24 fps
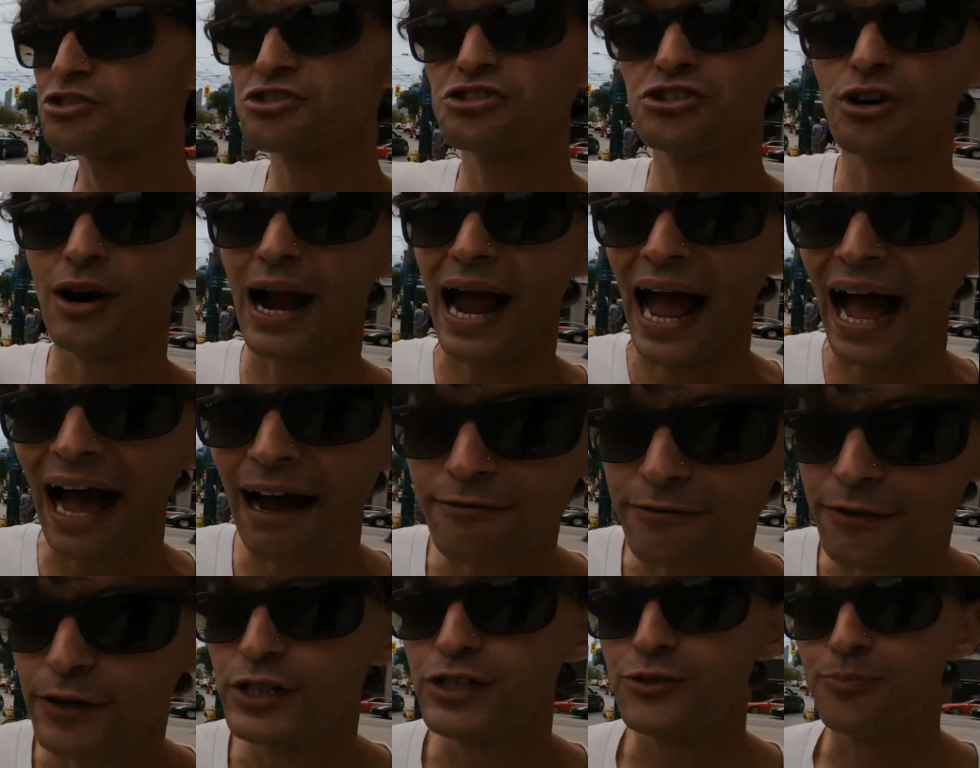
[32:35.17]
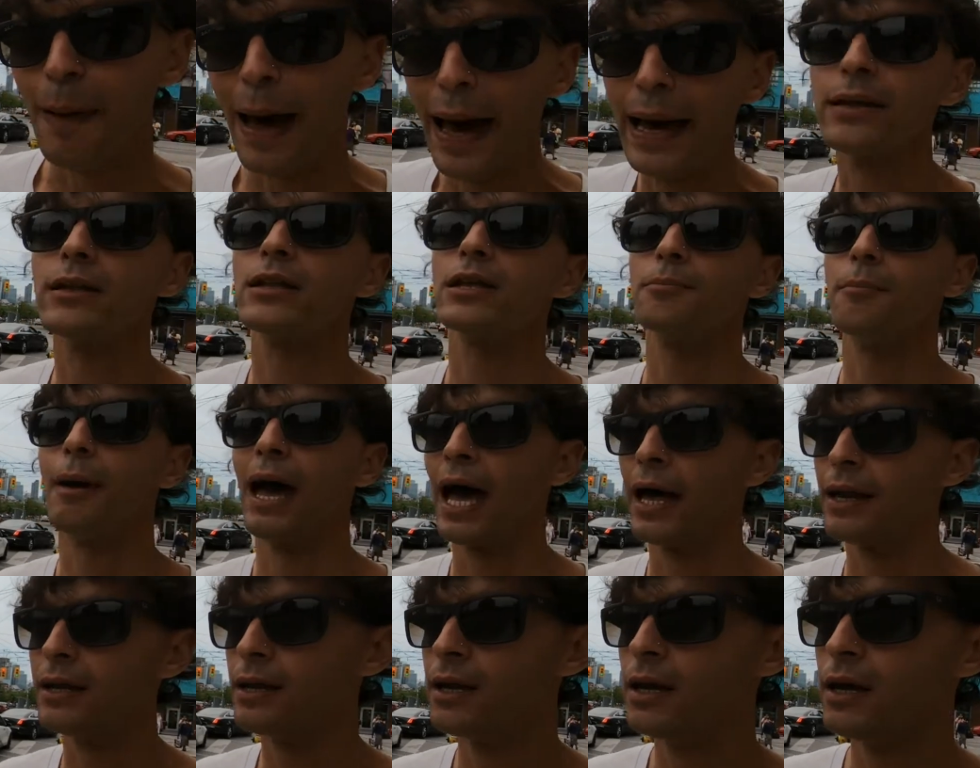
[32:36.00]
your average manly
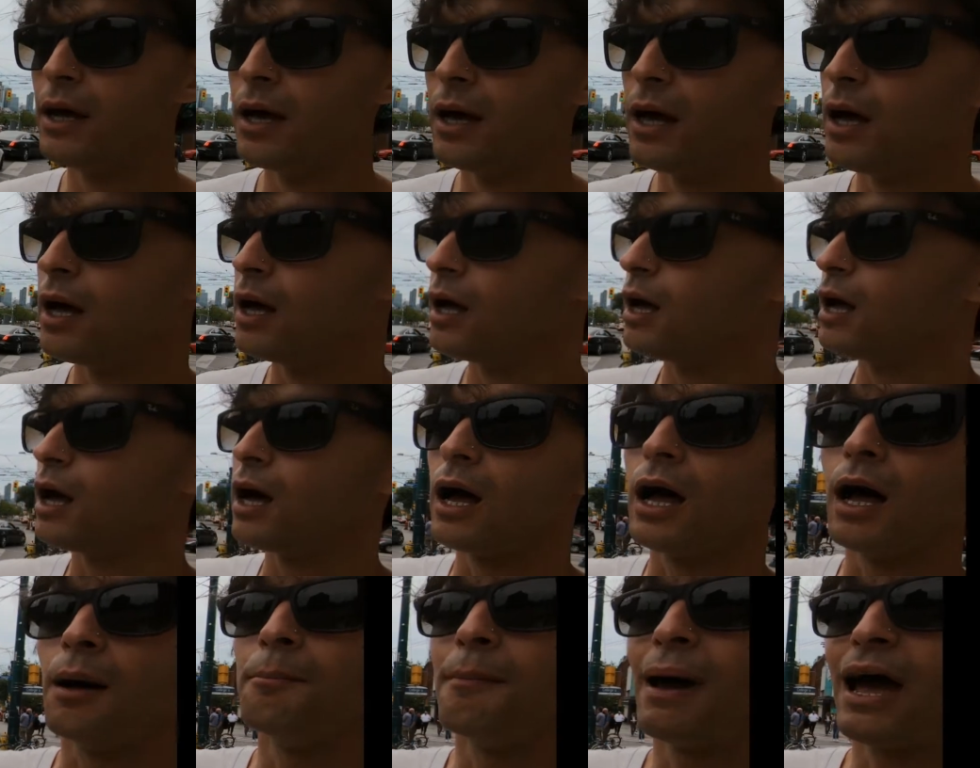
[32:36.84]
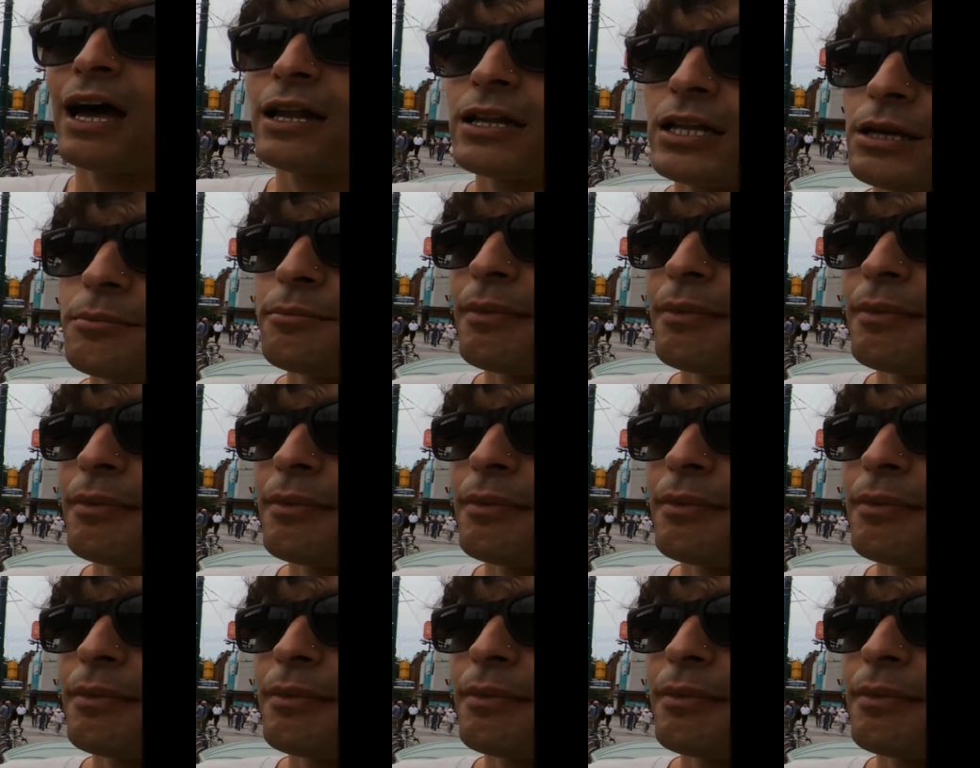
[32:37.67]
man. A manly